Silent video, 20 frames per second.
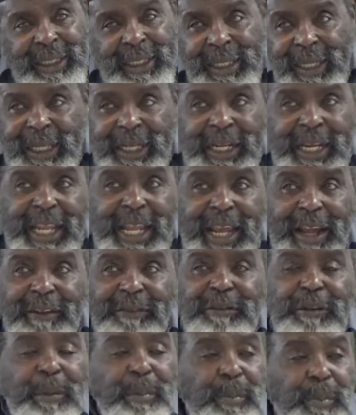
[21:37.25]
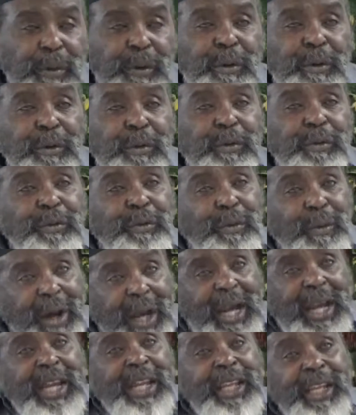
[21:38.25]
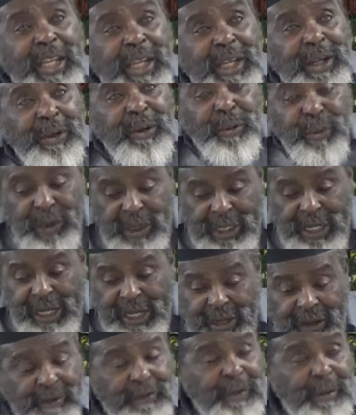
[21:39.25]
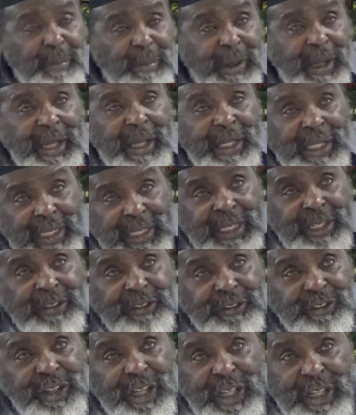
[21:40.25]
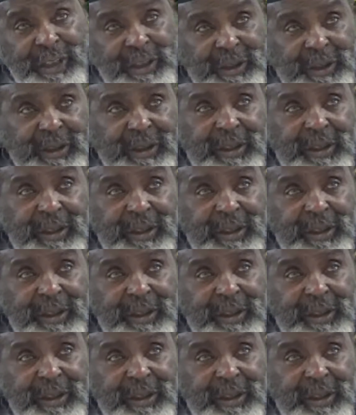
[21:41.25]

And they have to prove why we have the body in jail.